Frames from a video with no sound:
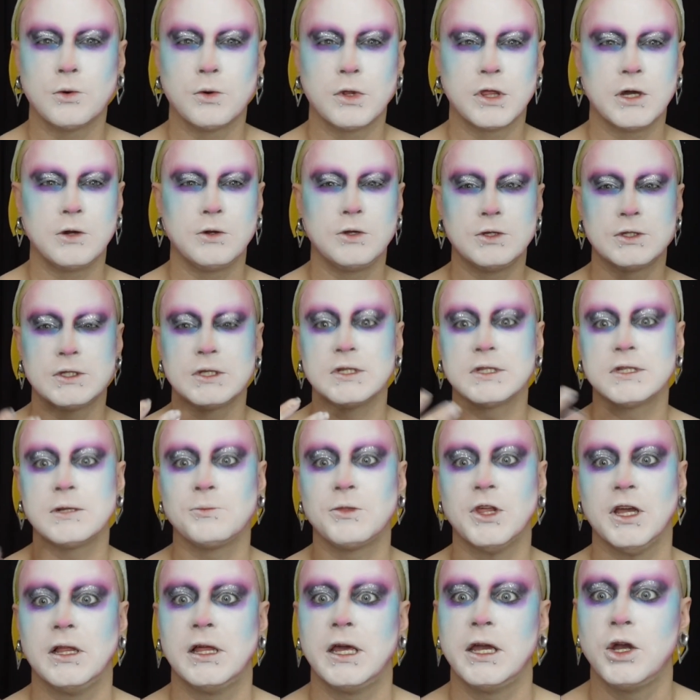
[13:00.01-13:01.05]
without using
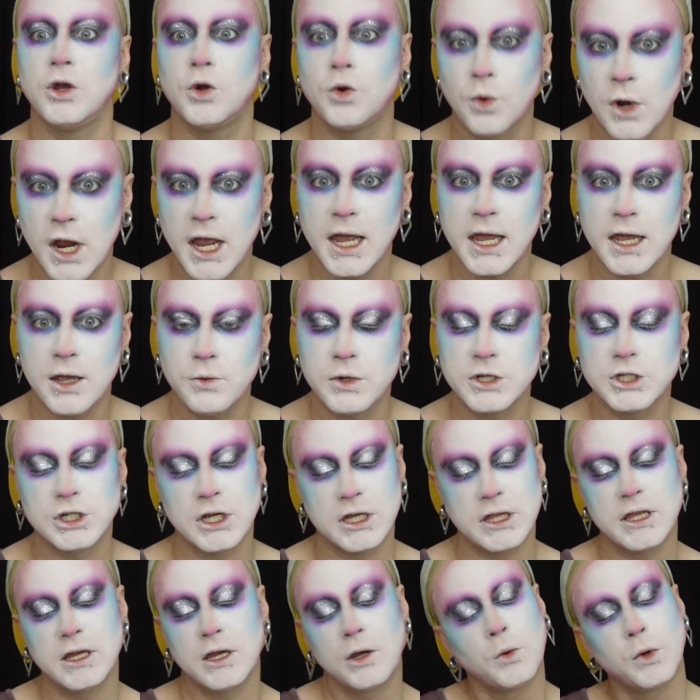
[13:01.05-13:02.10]
something like gray, which I
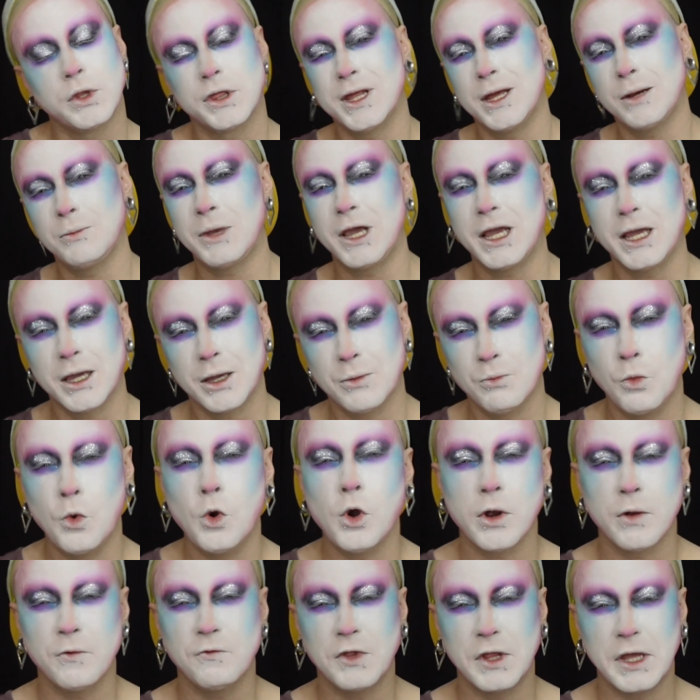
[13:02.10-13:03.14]
think would then make it
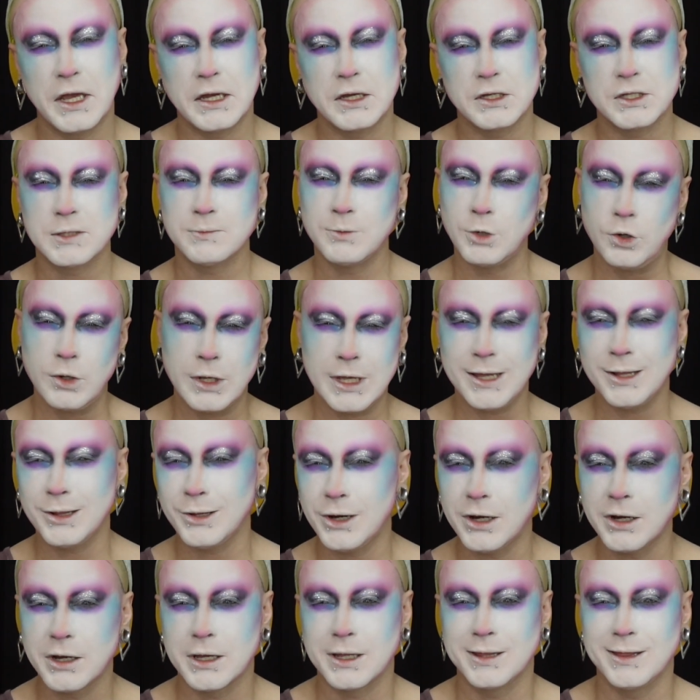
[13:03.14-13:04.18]
more of like a spooky
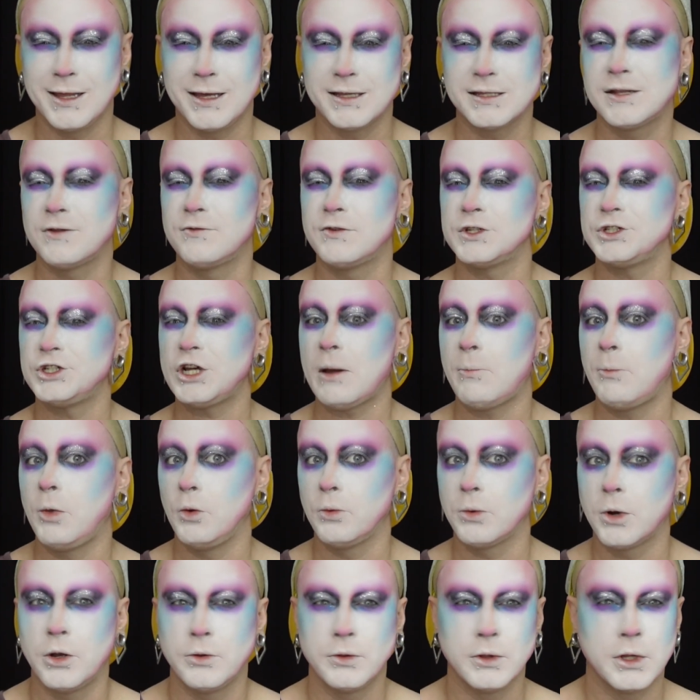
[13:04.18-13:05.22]
look and less of a Chappell Roan